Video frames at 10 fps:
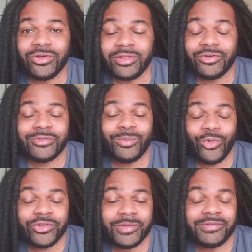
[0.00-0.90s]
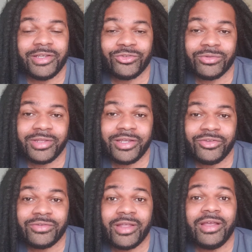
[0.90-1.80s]
and there's more substantial
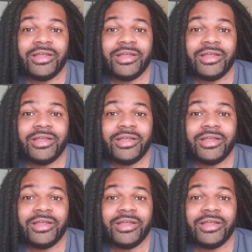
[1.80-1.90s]
things